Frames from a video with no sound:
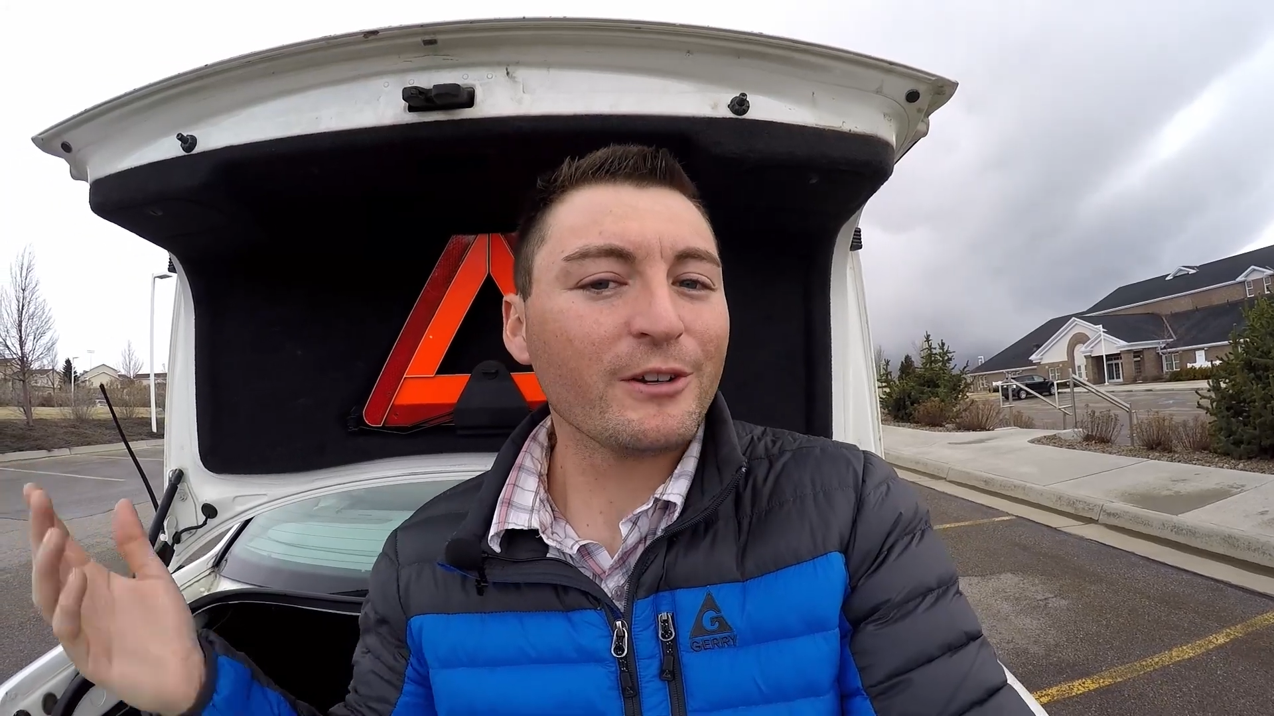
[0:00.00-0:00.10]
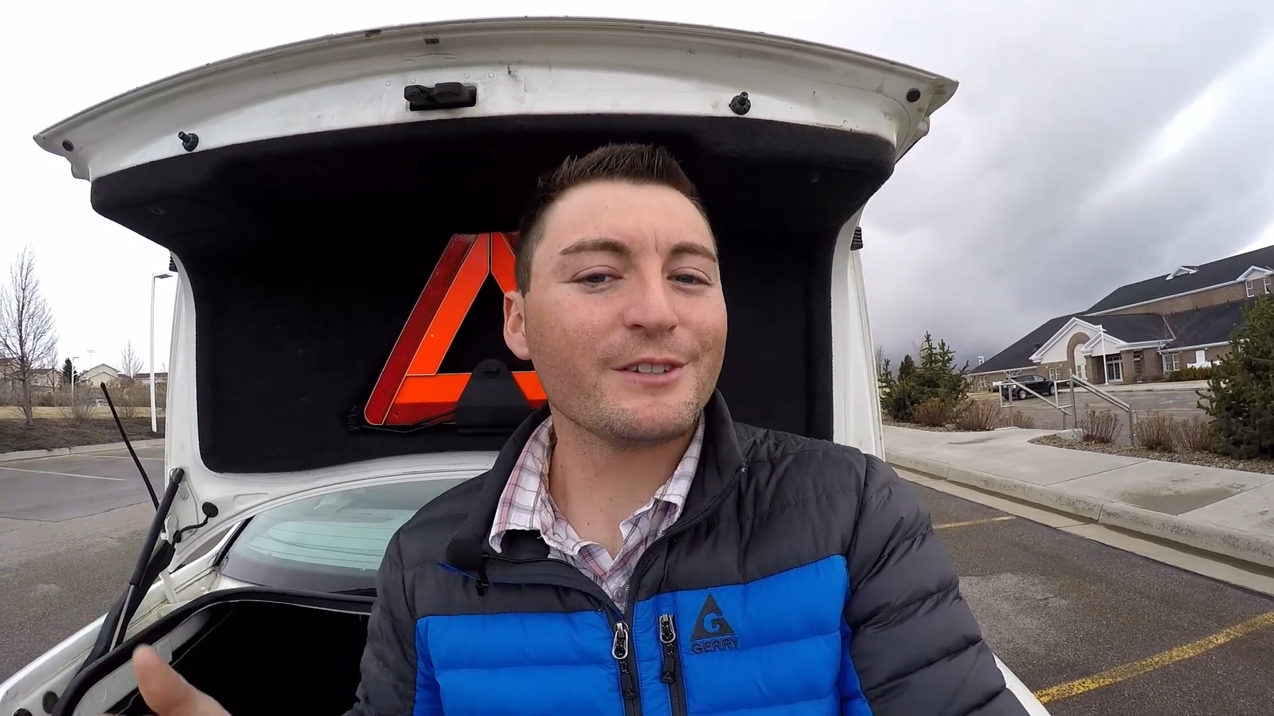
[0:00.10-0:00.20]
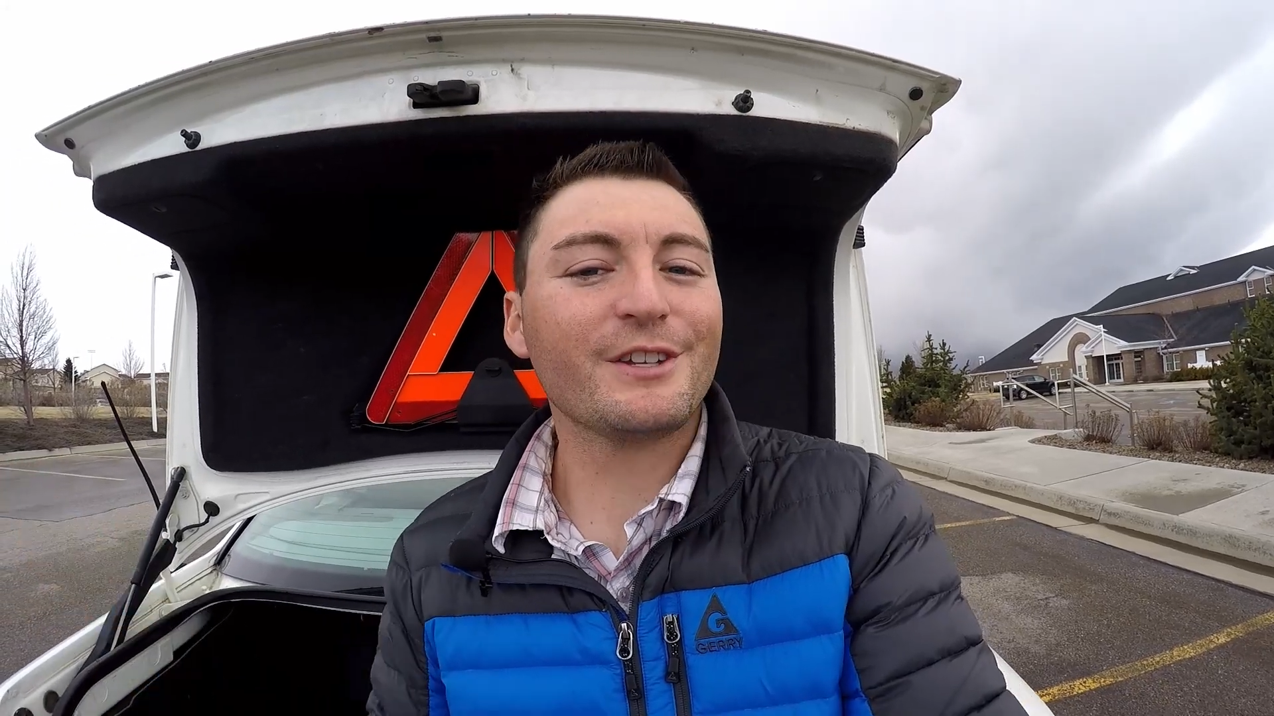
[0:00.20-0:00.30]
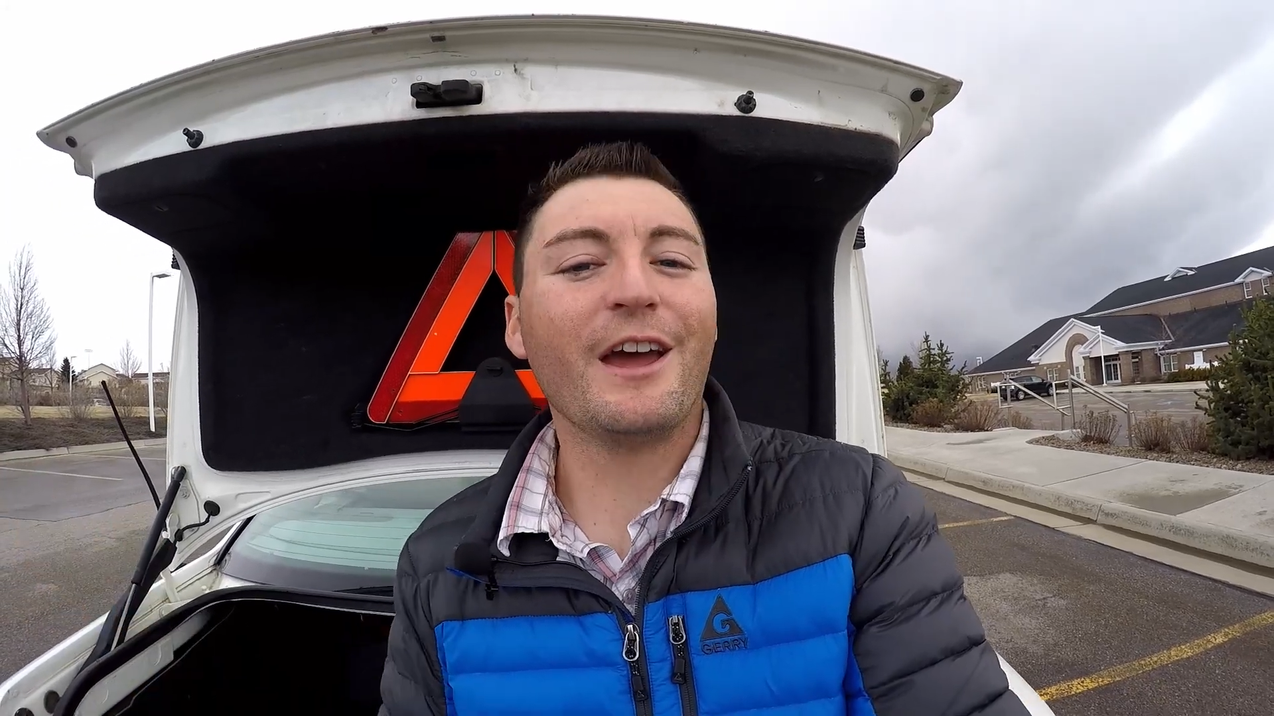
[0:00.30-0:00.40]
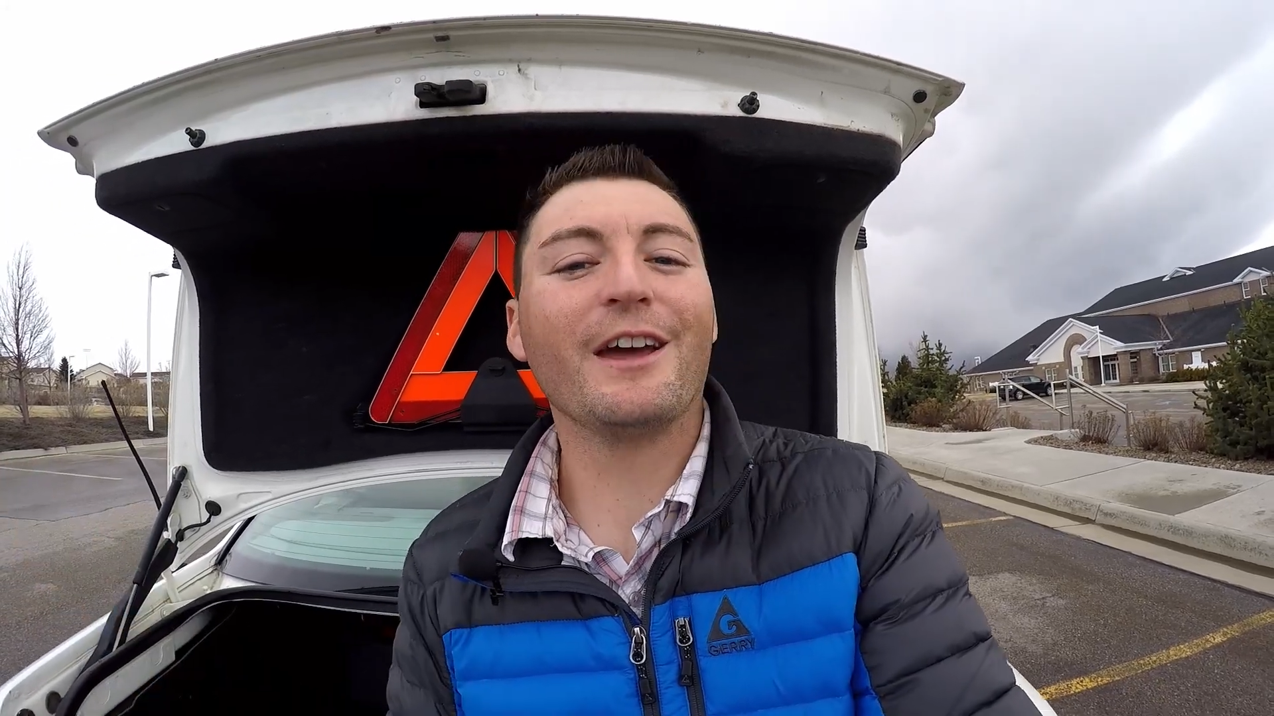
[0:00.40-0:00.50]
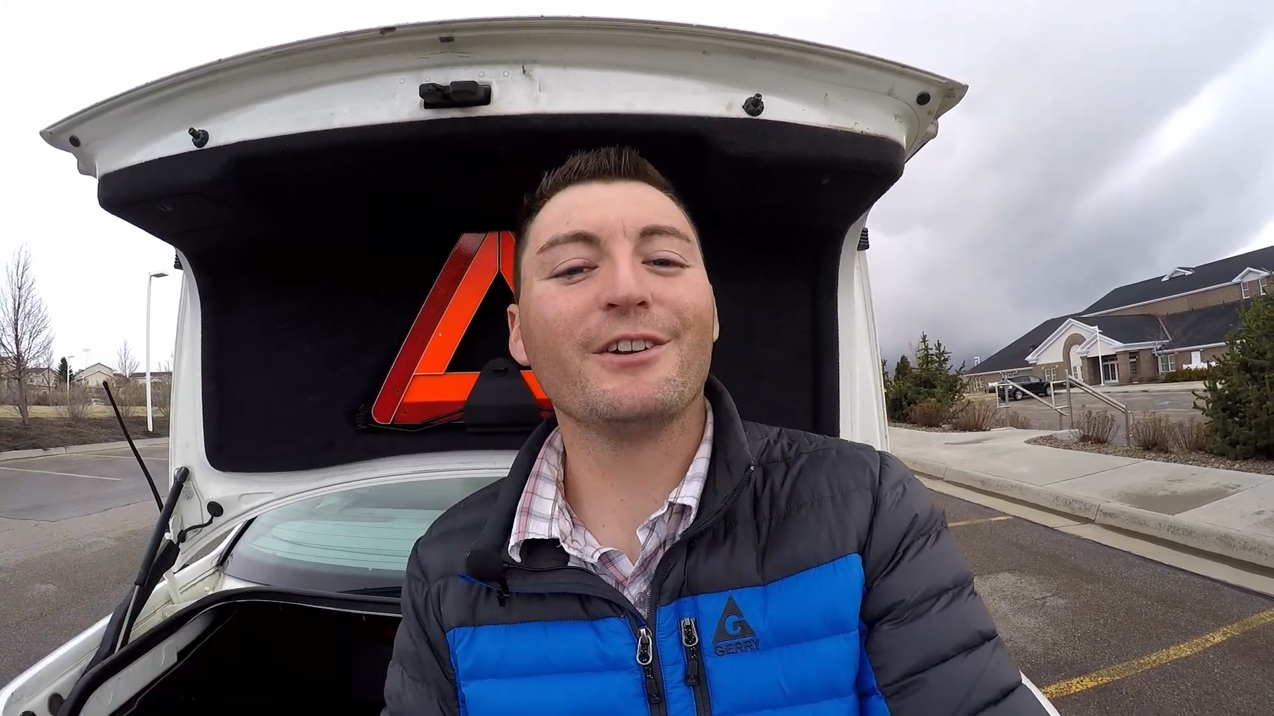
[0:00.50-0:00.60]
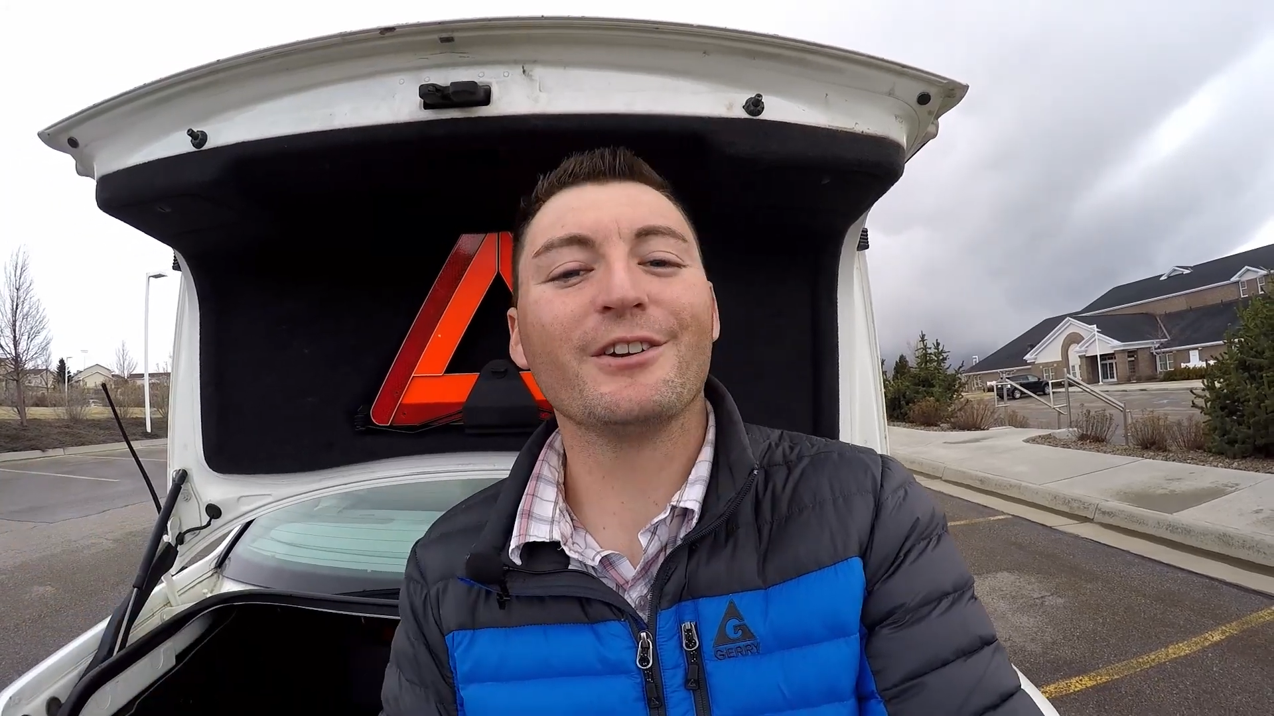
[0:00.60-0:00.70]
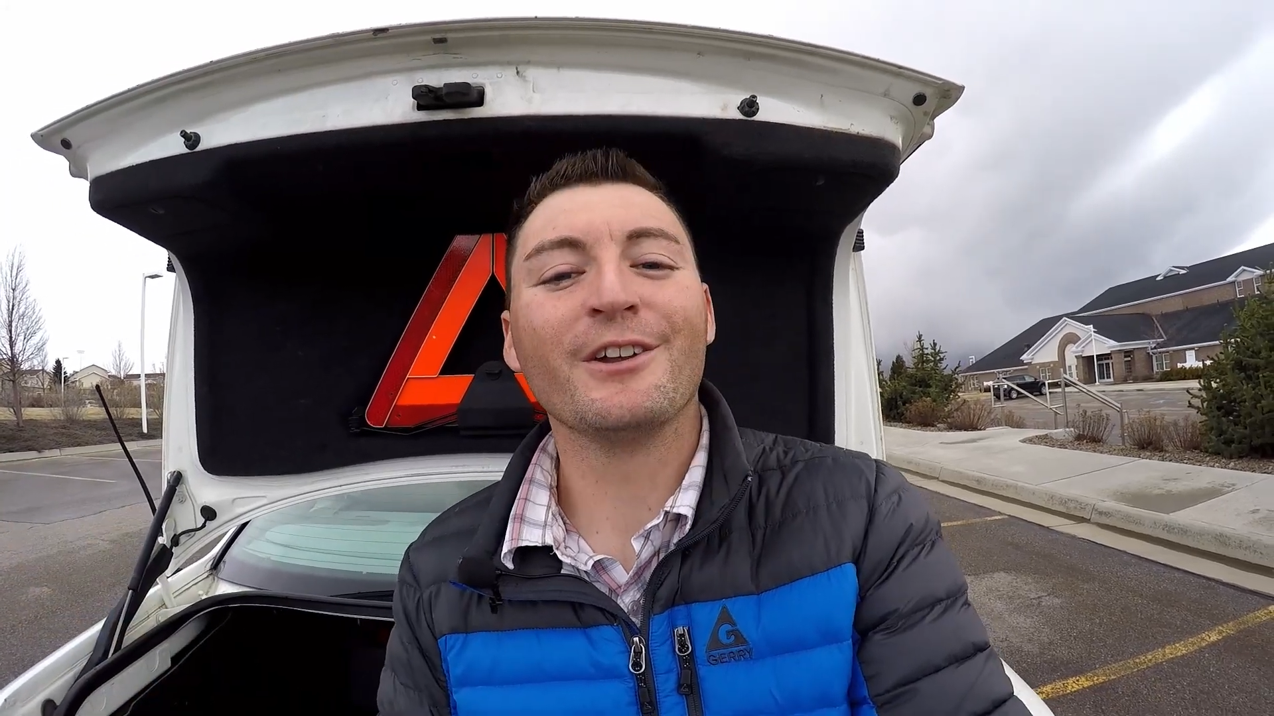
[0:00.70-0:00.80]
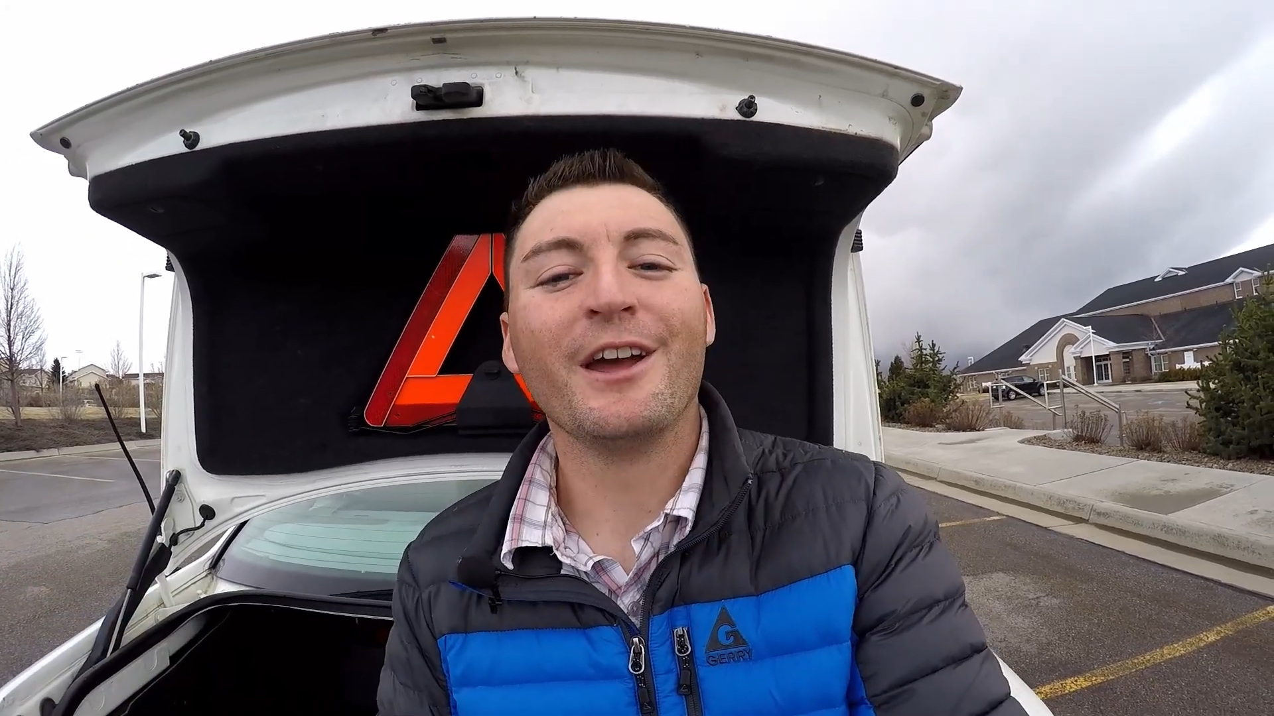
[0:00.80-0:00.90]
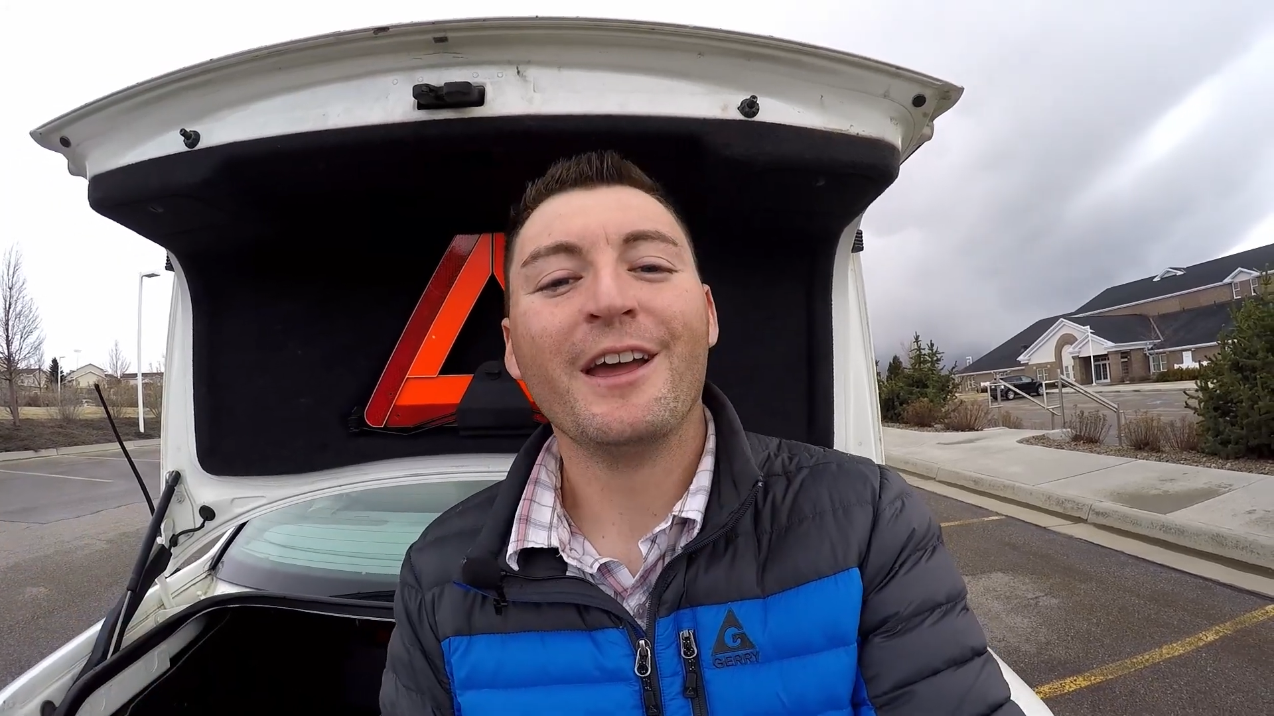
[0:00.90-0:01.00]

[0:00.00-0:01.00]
and standard